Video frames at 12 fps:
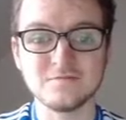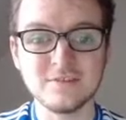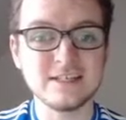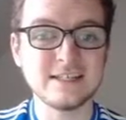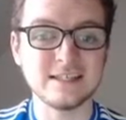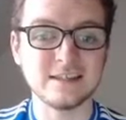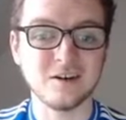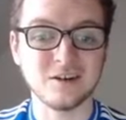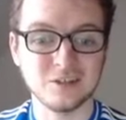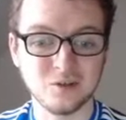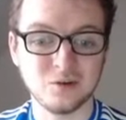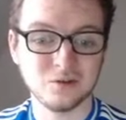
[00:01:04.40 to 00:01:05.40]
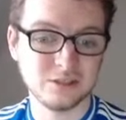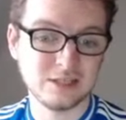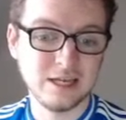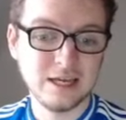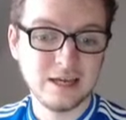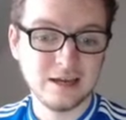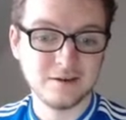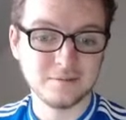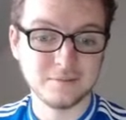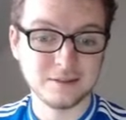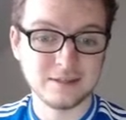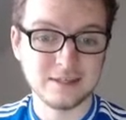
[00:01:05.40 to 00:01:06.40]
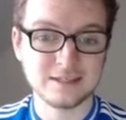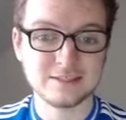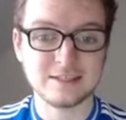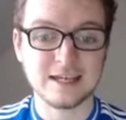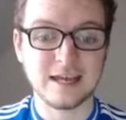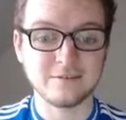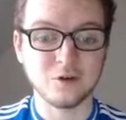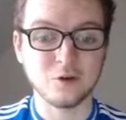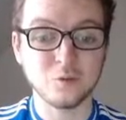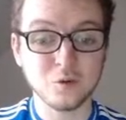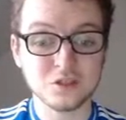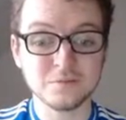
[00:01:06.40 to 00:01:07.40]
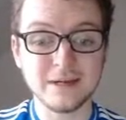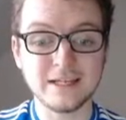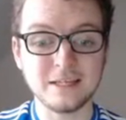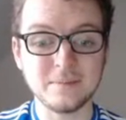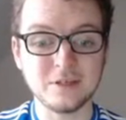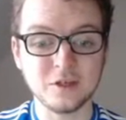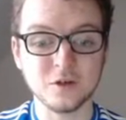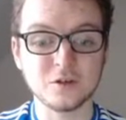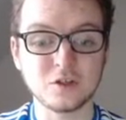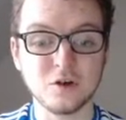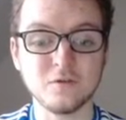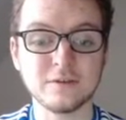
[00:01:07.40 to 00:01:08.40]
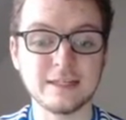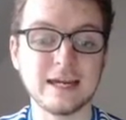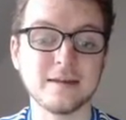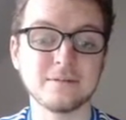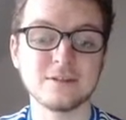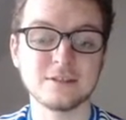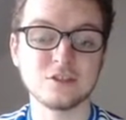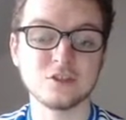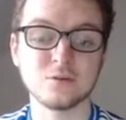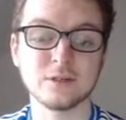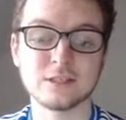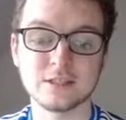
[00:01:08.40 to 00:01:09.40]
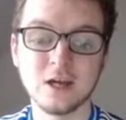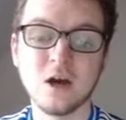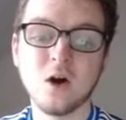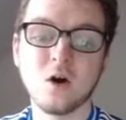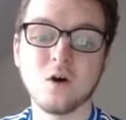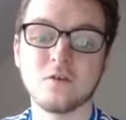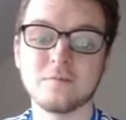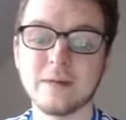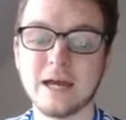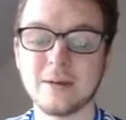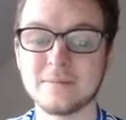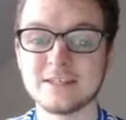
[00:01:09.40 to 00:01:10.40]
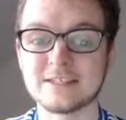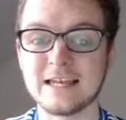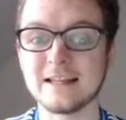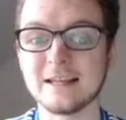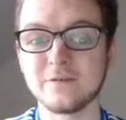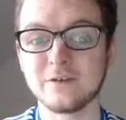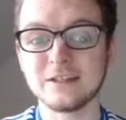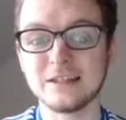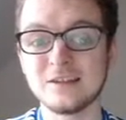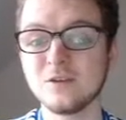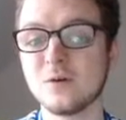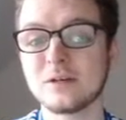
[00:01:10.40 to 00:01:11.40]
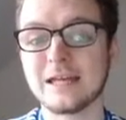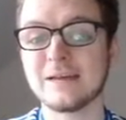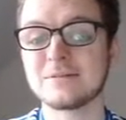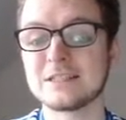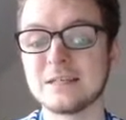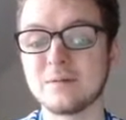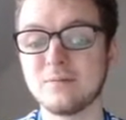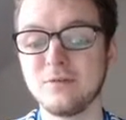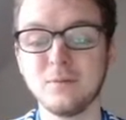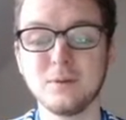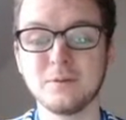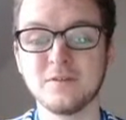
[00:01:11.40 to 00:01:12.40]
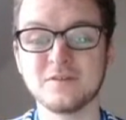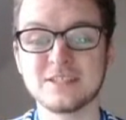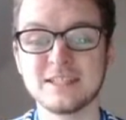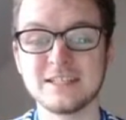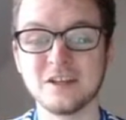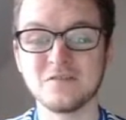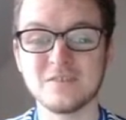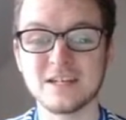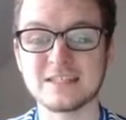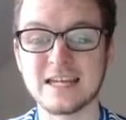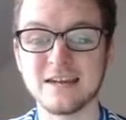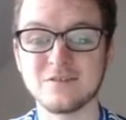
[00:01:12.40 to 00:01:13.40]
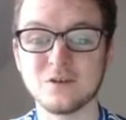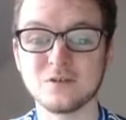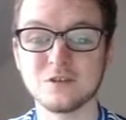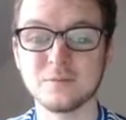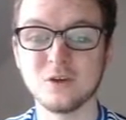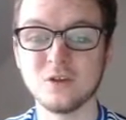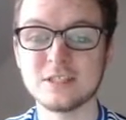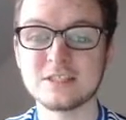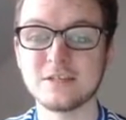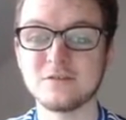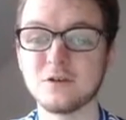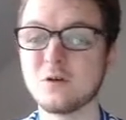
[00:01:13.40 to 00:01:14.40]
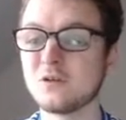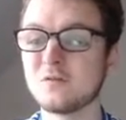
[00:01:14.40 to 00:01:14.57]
really that I got this arrow was mainly because of the captaincy choice of Mohamed Salah. If I did not captain him, I probably would have seen a red arrow, to be honest, even though I would have